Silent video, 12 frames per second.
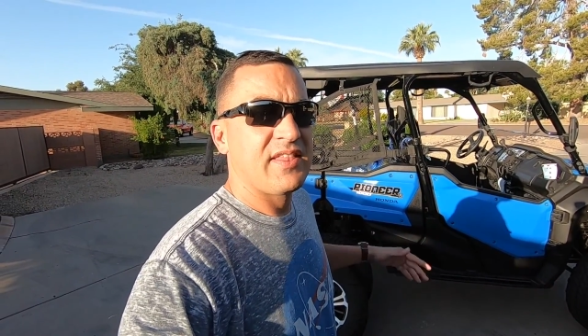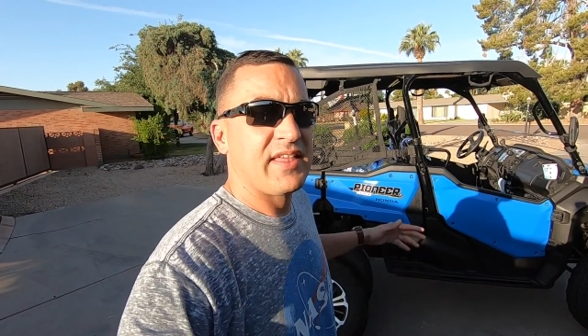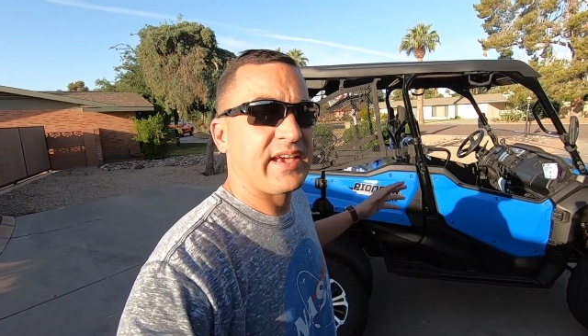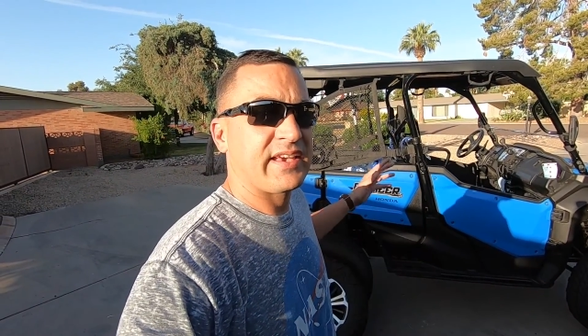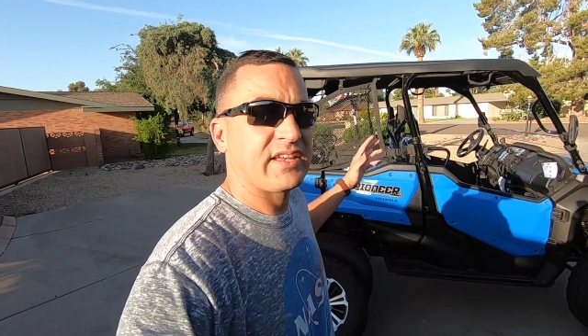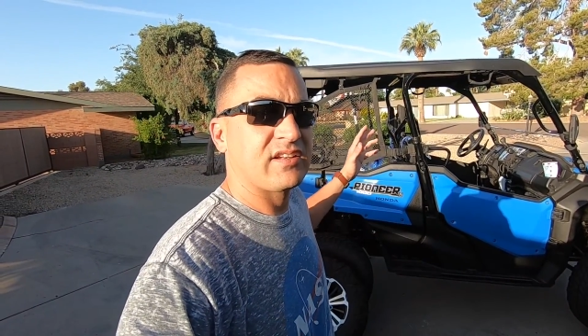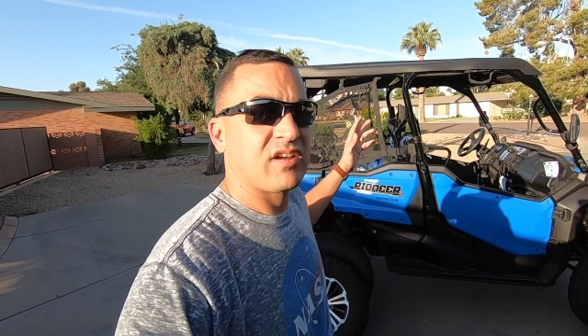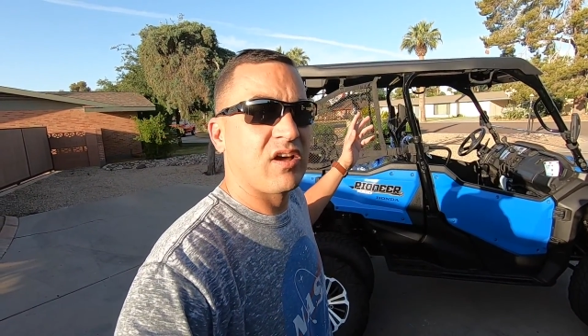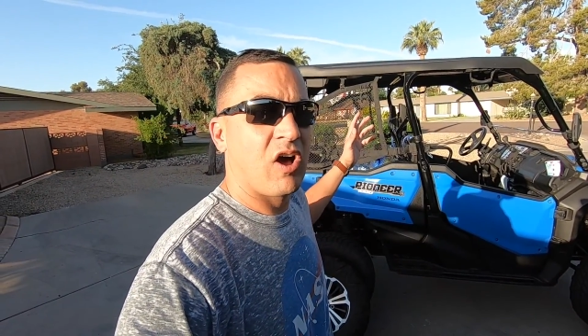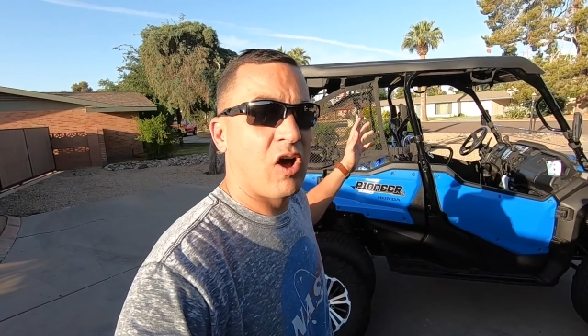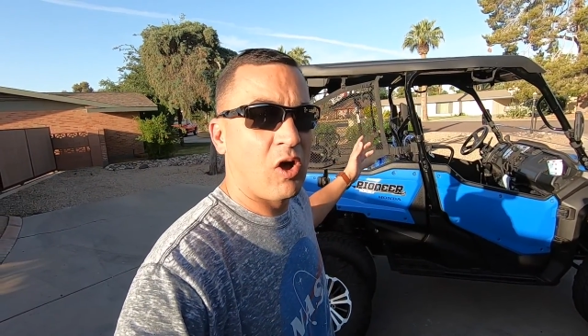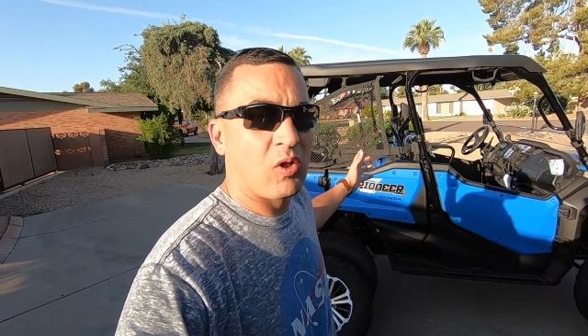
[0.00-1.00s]
that can
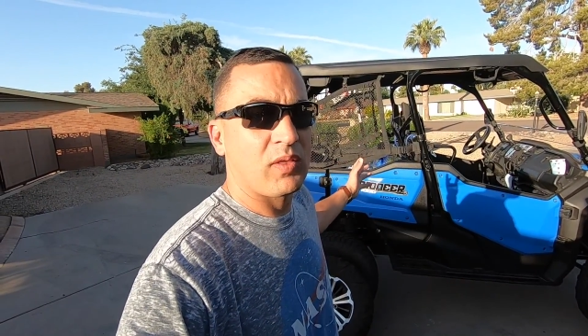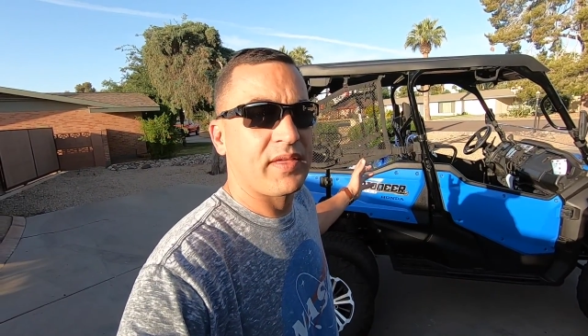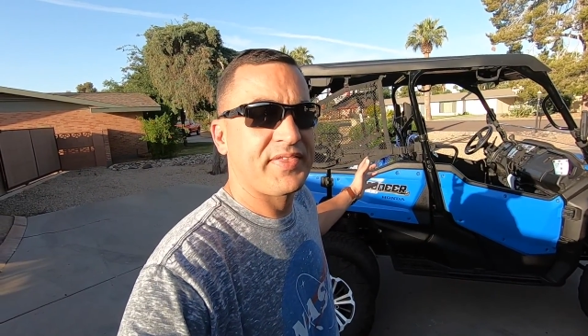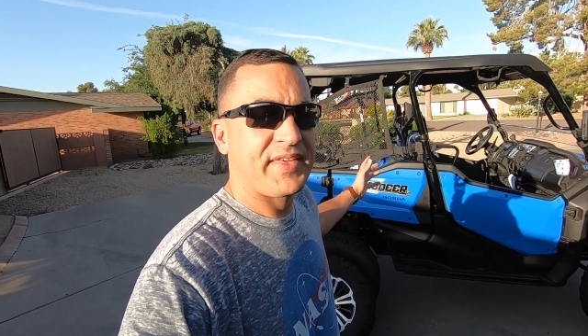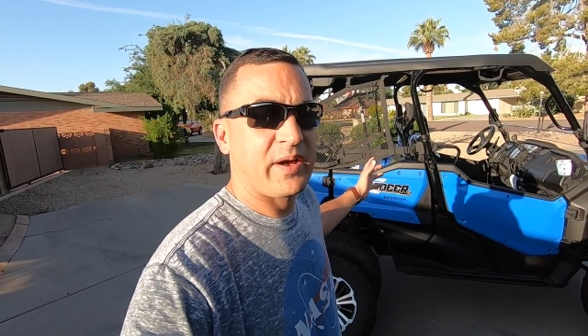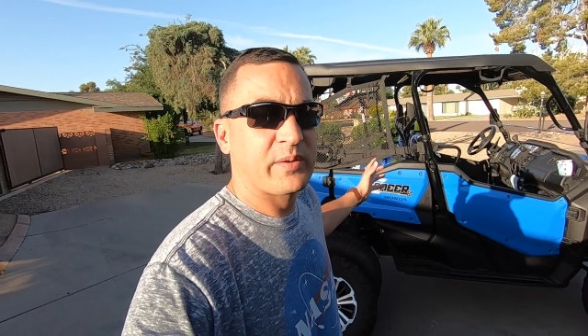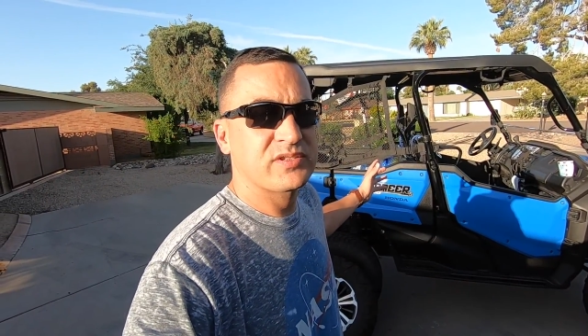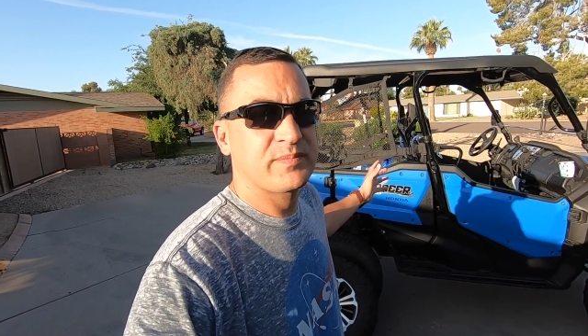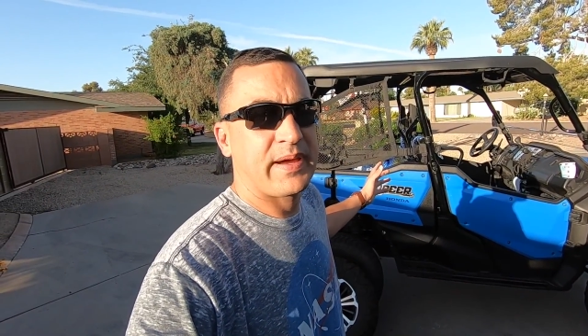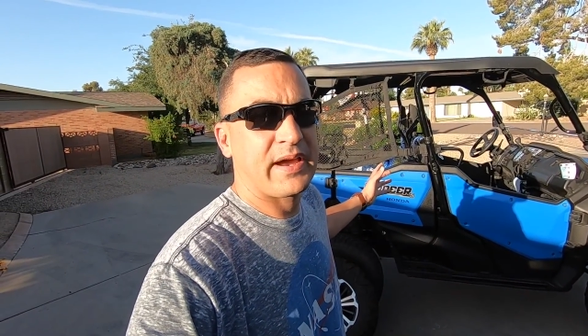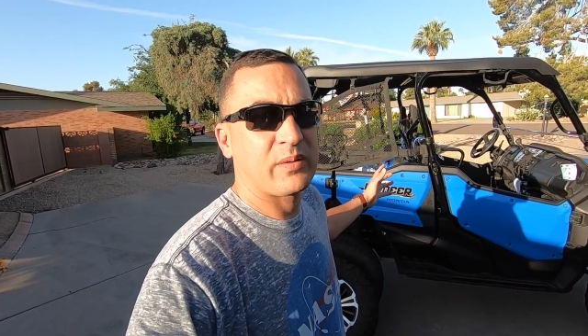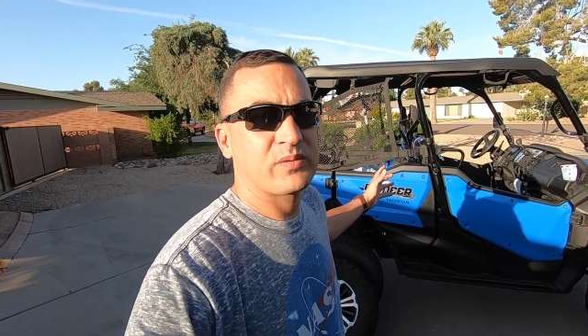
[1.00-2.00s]
haul 1,000
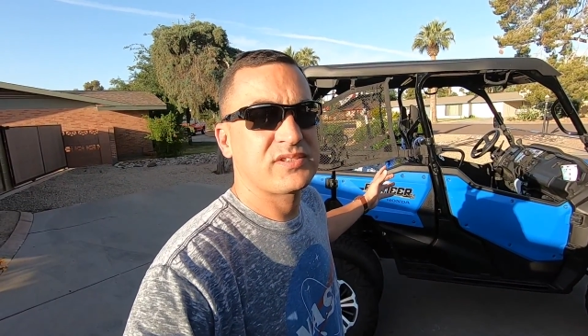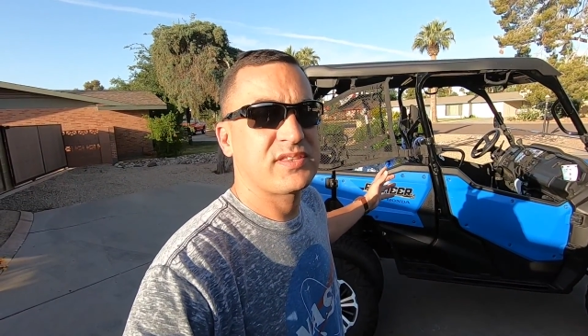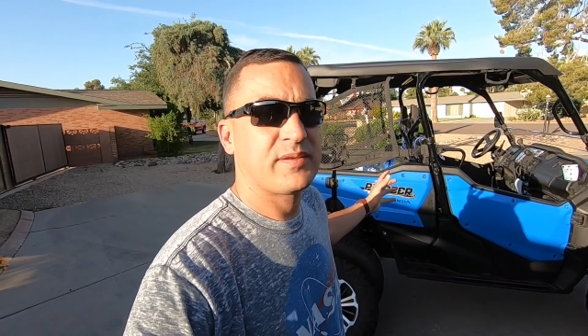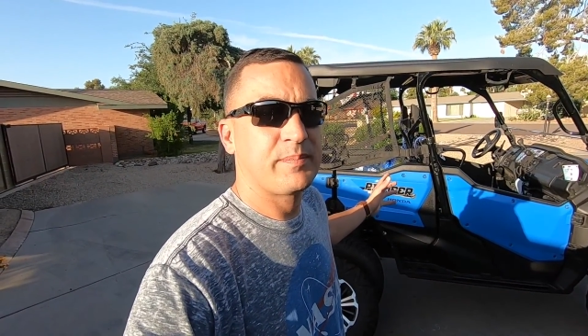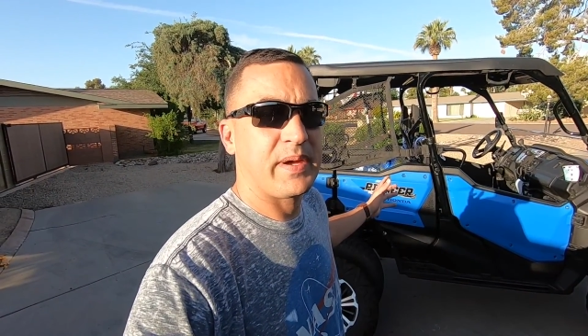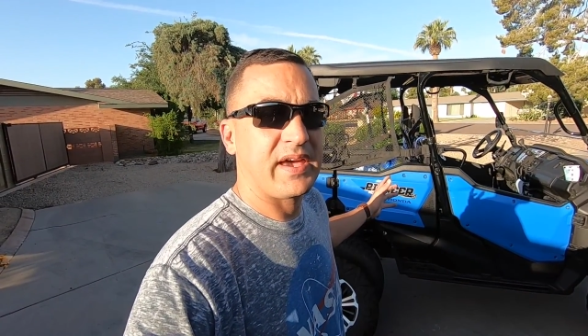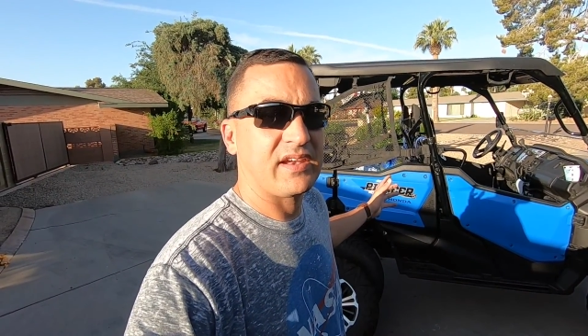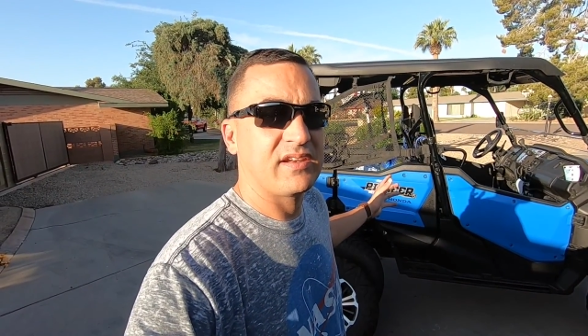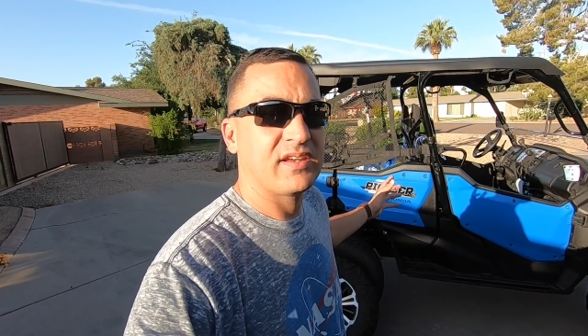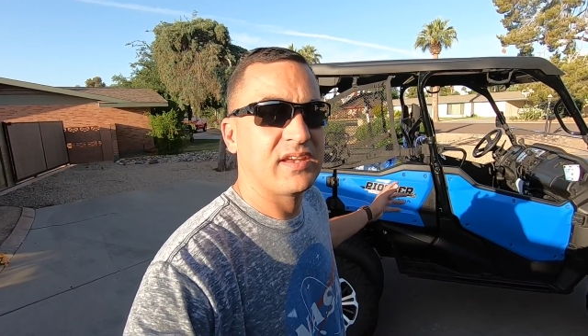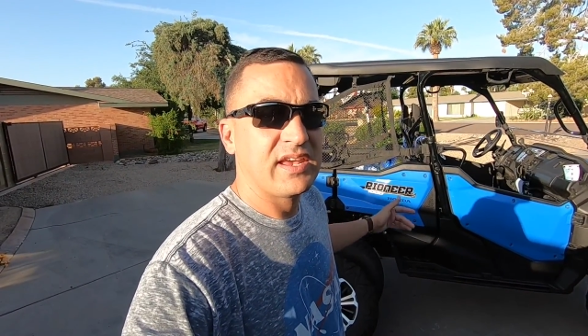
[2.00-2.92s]
pounds in the bed